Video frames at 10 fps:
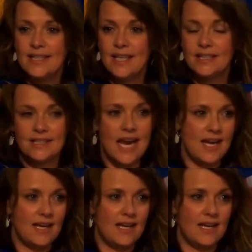a
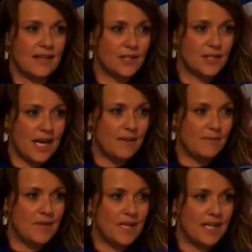saying that
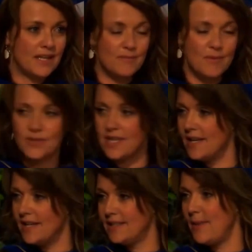shaped me in the most
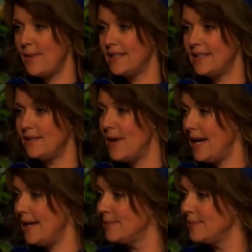unexpected way.